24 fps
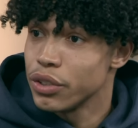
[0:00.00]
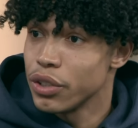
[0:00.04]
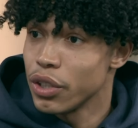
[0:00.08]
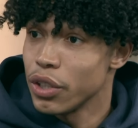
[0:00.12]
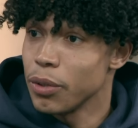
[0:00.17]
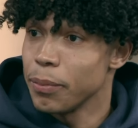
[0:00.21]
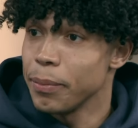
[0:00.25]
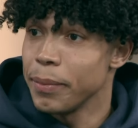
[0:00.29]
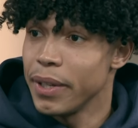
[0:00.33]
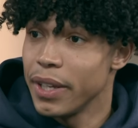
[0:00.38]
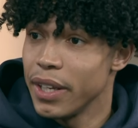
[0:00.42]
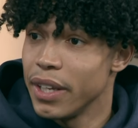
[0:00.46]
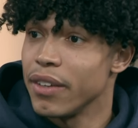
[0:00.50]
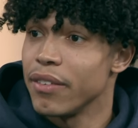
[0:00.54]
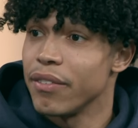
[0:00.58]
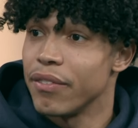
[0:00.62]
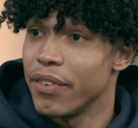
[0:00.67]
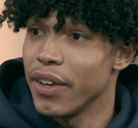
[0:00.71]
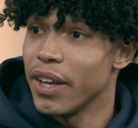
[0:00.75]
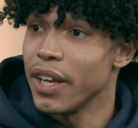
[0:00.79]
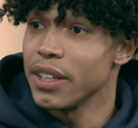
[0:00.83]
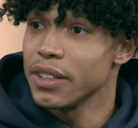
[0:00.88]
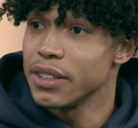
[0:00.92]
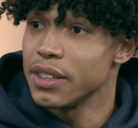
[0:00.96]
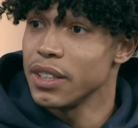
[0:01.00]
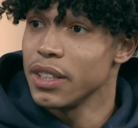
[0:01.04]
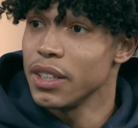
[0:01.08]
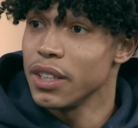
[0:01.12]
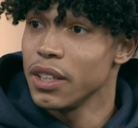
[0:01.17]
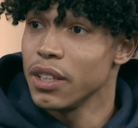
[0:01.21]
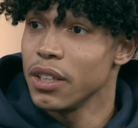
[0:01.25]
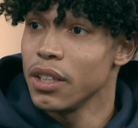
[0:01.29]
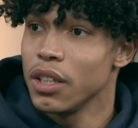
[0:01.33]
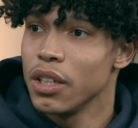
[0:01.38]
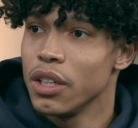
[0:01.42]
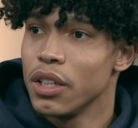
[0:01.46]
tournament and
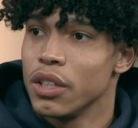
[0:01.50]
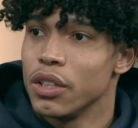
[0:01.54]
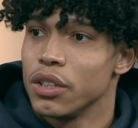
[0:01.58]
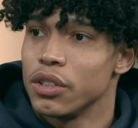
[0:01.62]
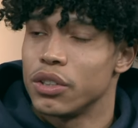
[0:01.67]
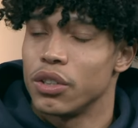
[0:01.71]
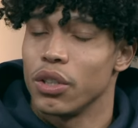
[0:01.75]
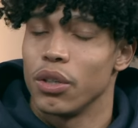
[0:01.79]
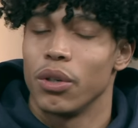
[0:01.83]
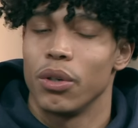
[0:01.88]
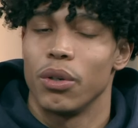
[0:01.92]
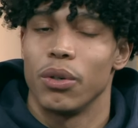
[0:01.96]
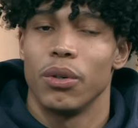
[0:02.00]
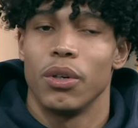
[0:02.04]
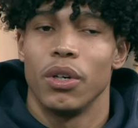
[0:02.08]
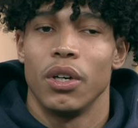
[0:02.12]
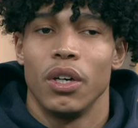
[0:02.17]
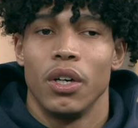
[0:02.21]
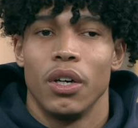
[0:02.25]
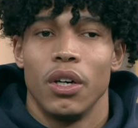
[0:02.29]
advancing. So